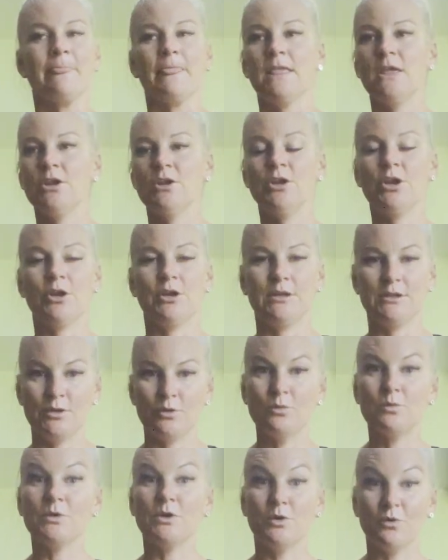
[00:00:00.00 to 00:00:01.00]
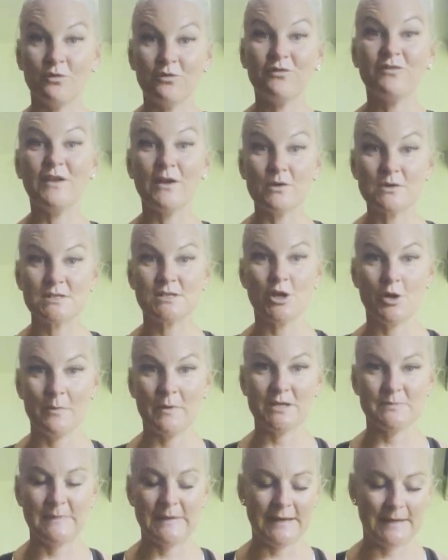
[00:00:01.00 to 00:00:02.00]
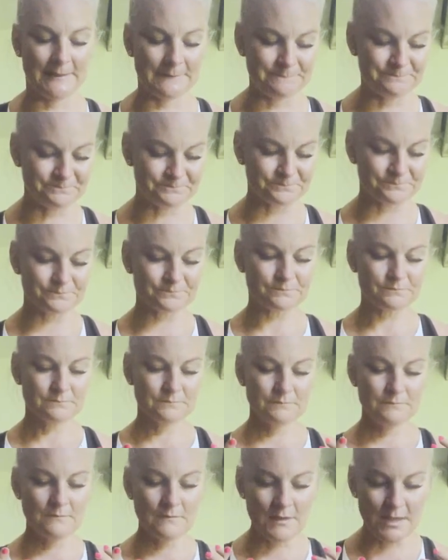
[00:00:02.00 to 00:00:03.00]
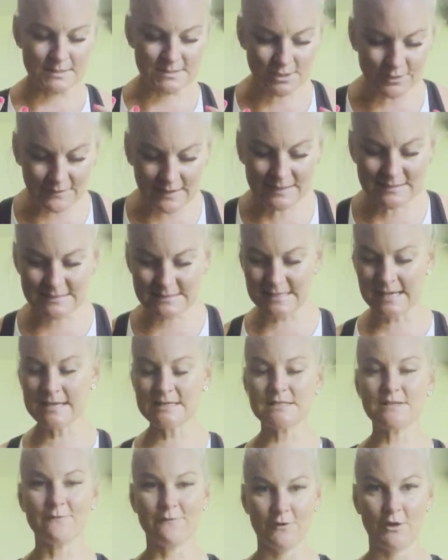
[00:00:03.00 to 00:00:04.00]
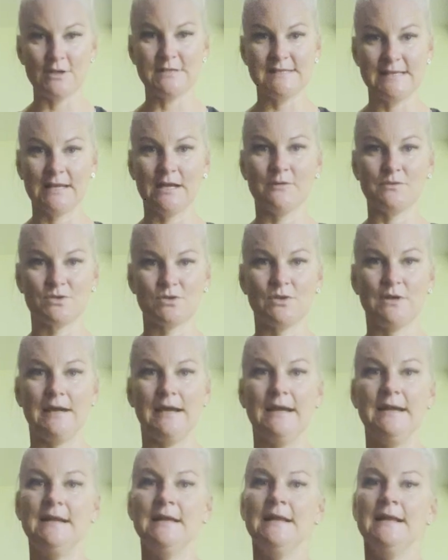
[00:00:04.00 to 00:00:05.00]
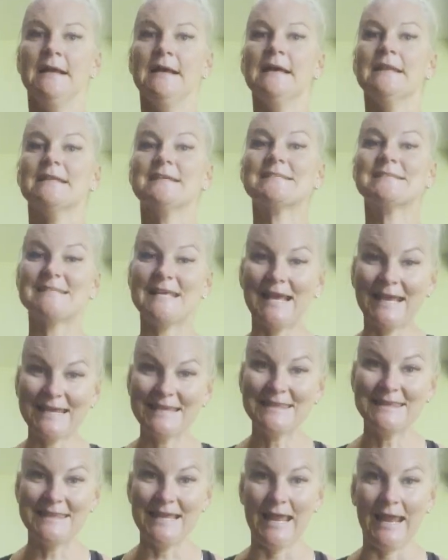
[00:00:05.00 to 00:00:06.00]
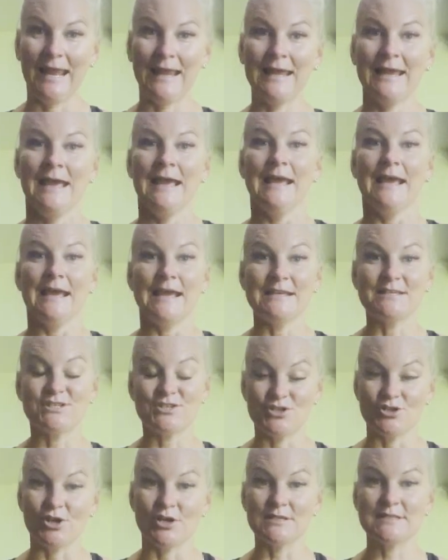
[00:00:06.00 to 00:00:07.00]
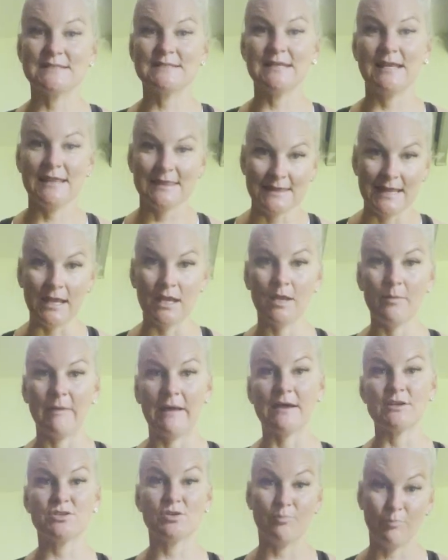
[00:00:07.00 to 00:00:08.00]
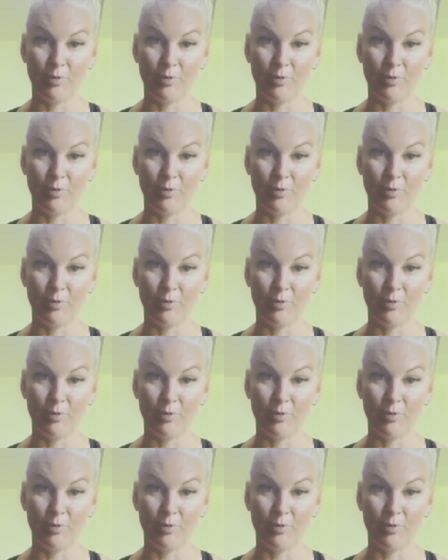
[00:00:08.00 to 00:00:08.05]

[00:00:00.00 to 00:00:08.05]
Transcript: you know, you'll feel so much better. So that's the first thing I would try. The second thing is just think about your